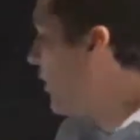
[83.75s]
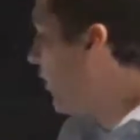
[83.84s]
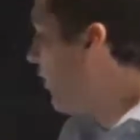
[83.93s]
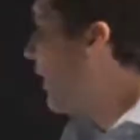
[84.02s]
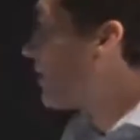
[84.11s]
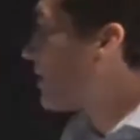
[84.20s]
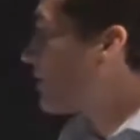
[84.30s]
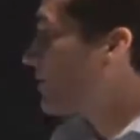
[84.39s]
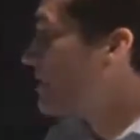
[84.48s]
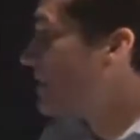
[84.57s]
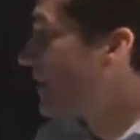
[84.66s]
All right, I've got
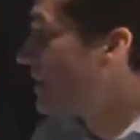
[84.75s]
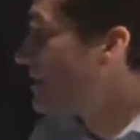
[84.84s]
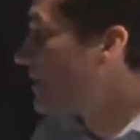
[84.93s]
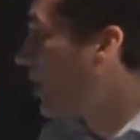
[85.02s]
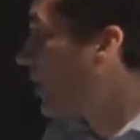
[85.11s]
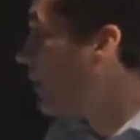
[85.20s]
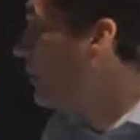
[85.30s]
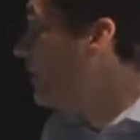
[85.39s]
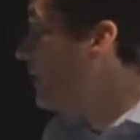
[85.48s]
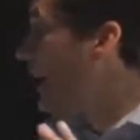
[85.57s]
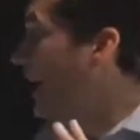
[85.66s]
3 seconds to go.
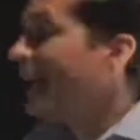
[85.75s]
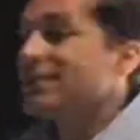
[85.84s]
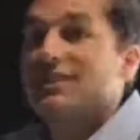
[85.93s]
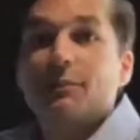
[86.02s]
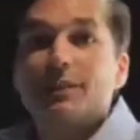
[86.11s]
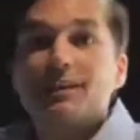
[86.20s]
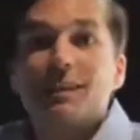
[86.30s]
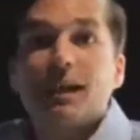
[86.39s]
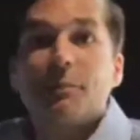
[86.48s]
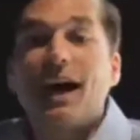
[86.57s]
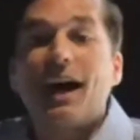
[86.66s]

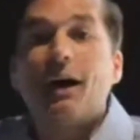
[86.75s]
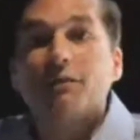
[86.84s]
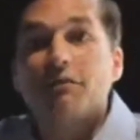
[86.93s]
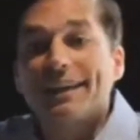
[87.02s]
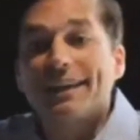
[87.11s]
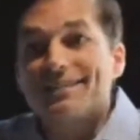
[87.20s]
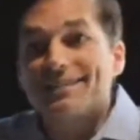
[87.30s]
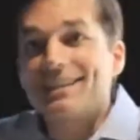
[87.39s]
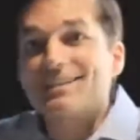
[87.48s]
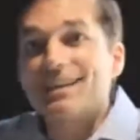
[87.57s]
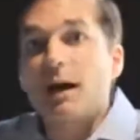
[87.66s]
CBD apartment
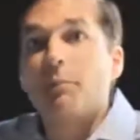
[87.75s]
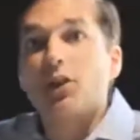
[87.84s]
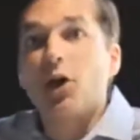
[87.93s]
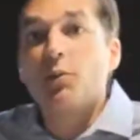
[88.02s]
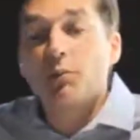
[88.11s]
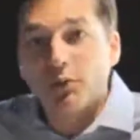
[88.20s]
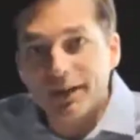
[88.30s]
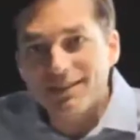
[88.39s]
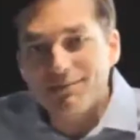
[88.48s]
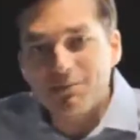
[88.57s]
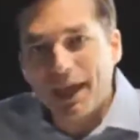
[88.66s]
vacancies are below
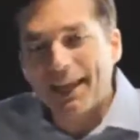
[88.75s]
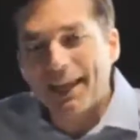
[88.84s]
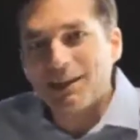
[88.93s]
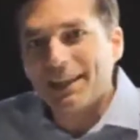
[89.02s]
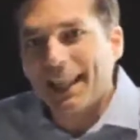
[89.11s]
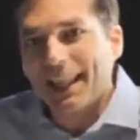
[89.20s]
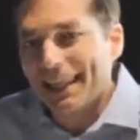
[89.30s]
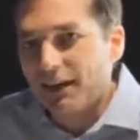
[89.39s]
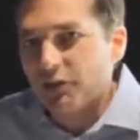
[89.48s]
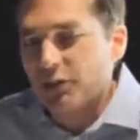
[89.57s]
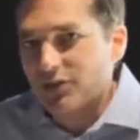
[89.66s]
pre-pandemic
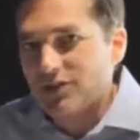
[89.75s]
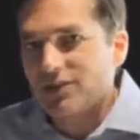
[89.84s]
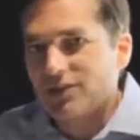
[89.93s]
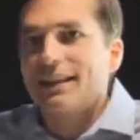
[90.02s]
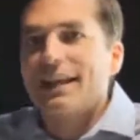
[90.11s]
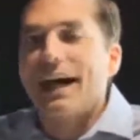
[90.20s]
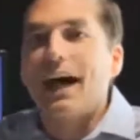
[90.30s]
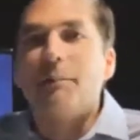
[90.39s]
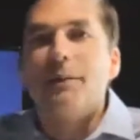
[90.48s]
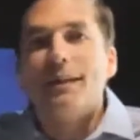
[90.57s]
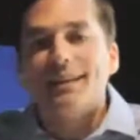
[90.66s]
levels.
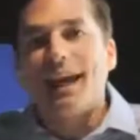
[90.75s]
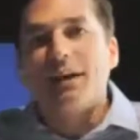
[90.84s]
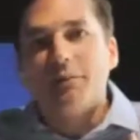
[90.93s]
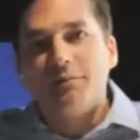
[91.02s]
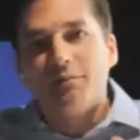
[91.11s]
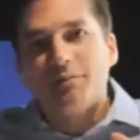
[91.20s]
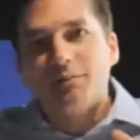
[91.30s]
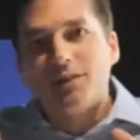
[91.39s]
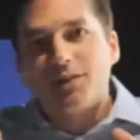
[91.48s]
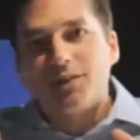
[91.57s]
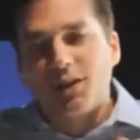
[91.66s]
Now,
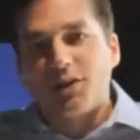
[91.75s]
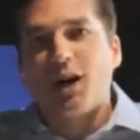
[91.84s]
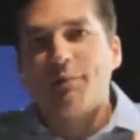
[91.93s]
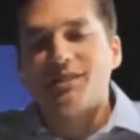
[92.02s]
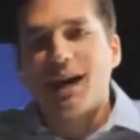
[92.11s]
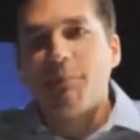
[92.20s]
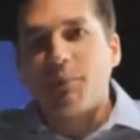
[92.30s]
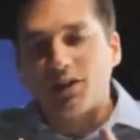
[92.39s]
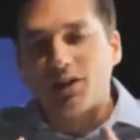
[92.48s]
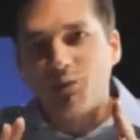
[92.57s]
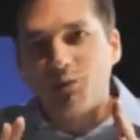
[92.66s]
I know time is up, but
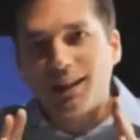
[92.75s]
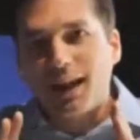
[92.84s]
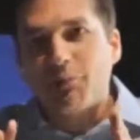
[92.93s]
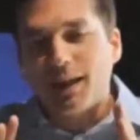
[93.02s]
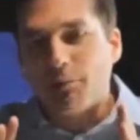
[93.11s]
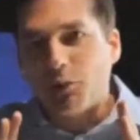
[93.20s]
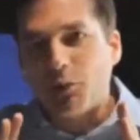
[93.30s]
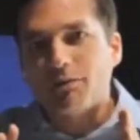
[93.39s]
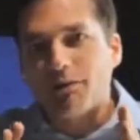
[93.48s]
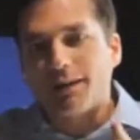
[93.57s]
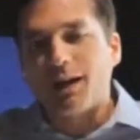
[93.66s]
I just want to labour on that
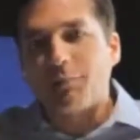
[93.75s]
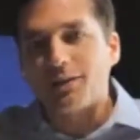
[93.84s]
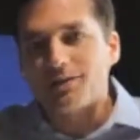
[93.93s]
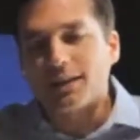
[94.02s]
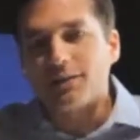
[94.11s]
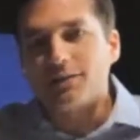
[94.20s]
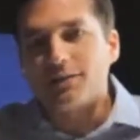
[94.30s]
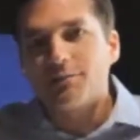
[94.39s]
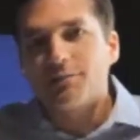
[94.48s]
point for a couple of seconds.